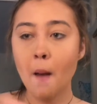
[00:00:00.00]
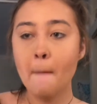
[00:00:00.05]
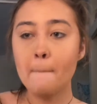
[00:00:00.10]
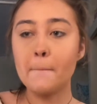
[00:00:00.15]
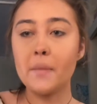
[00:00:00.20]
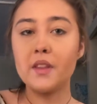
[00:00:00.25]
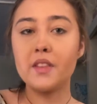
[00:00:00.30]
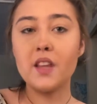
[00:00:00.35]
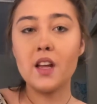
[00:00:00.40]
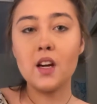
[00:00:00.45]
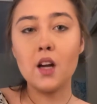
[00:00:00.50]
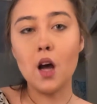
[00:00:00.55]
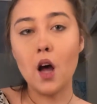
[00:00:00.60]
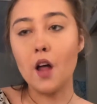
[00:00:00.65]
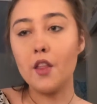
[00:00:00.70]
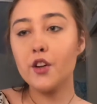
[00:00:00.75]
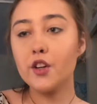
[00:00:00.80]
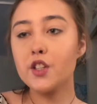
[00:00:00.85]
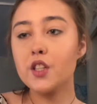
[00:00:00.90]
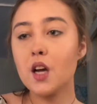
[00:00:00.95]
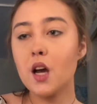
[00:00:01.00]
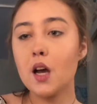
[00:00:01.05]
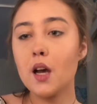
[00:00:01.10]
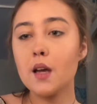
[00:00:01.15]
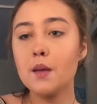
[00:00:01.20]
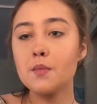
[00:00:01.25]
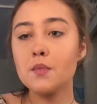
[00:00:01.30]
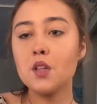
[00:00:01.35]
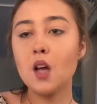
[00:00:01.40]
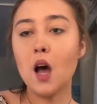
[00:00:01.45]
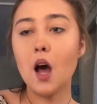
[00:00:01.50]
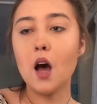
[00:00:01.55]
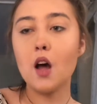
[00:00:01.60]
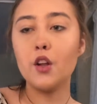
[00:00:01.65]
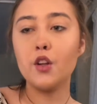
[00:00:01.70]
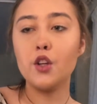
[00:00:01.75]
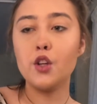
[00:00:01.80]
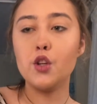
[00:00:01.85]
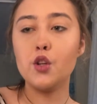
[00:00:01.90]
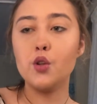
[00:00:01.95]
But then other times
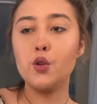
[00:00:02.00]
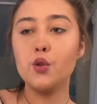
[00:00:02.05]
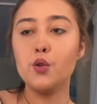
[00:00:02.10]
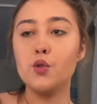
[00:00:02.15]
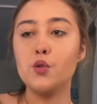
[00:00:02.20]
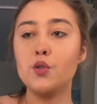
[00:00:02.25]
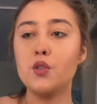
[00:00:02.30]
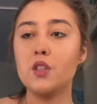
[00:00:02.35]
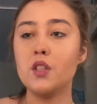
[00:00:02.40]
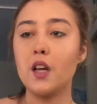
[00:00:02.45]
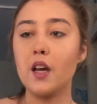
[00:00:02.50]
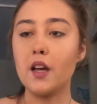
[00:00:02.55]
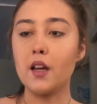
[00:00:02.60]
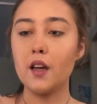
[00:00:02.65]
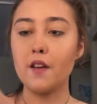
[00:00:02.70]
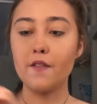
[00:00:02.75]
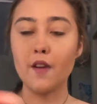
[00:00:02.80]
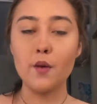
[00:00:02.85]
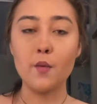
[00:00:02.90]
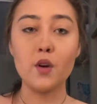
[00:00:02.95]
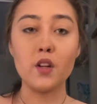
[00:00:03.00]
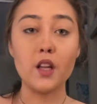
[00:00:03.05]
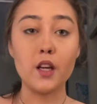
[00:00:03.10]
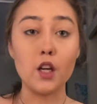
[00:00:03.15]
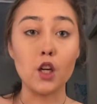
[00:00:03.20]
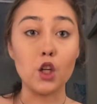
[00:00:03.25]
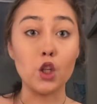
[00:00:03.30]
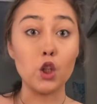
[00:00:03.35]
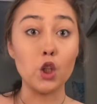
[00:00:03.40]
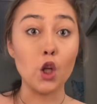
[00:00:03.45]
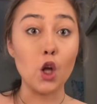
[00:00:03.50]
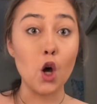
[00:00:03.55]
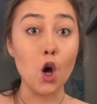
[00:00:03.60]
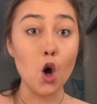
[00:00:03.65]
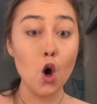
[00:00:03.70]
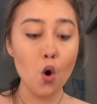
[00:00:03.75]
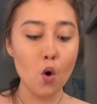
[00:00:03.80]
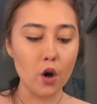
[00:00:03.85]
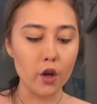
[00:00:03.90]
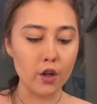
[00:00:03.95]
I'll use, like, if I want like a
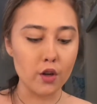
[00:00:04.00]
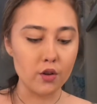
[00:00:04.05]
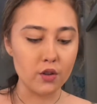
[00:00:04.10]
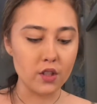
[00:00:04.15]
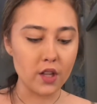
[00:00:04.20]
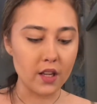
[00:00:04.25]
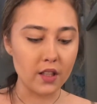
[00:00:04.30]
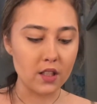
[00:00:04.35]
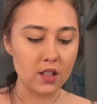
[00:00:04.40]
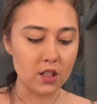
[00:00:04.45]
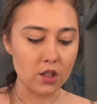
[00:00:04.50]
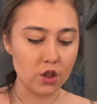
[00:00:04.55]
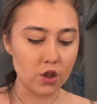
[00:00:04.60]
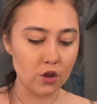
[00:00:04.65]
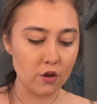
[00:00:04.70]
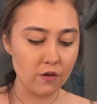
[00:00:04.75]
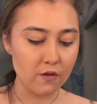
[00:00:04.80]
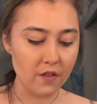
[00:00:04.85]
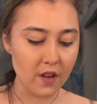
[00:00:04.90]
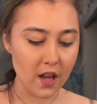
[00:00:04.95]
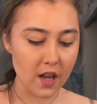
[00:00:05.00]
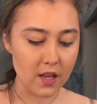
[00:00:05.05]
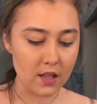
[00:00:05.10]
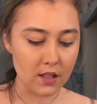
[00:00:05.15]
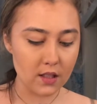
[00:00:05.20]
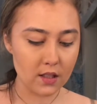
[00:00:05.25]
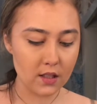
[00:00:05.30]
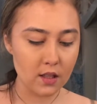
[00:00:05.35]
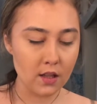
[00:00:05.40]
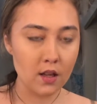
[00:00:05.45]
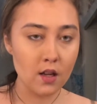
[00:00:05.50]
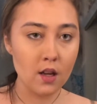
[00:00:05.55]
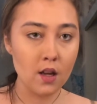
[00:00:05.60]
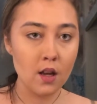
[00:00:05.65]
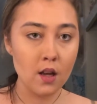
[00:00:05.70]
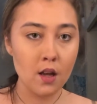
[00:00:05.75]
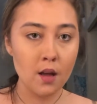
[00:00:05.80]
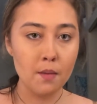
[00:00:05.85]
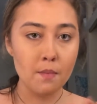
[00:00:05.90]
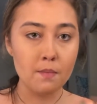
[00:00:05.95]
glow, I'll use like this Too Faced
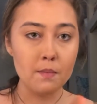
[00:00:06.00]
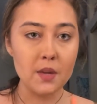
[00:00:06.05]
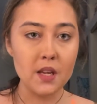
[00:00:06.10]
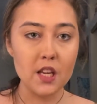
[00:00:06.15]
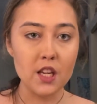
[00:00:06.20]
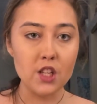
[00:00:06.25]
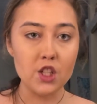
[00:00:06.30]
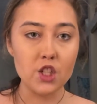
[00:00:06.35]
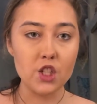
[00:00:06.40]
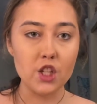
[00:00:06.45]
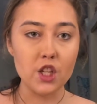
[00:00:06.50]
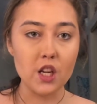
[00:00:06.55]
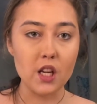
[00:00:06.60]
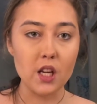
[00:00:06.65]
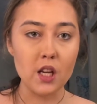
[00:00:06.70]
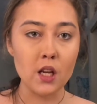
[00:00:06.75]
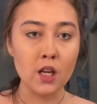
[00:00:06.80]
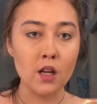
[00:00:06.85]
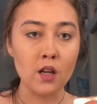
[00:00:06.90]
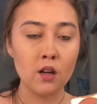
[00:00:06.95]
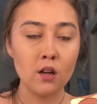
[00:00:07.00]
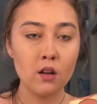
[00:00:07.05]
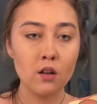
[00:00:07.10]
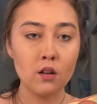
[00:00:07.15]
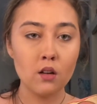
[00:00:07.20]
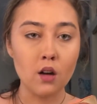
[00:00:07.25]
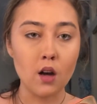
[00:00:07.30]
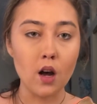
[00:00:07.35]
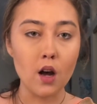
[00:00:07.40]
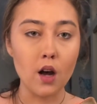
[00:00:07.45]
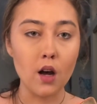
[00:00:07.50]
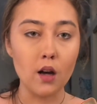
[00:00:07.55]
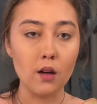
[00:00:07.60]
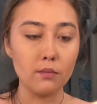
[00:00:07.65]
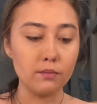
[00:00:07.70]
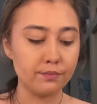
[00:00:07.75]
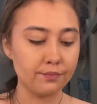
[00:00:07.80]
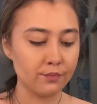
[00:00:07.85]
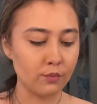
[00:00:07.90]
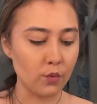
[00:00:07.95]
peachy,
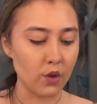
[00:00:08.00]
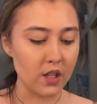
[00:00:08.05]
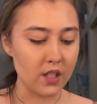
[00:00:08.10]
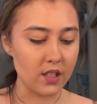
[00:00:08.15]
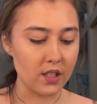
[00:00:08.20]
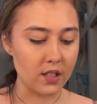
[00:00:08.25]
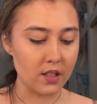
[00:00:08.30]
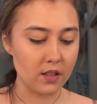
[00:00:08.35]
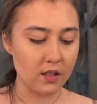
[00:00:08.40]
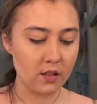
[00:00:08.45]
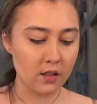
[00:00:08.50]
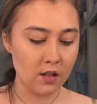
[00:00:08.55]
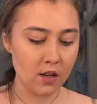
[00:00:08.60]
what is this?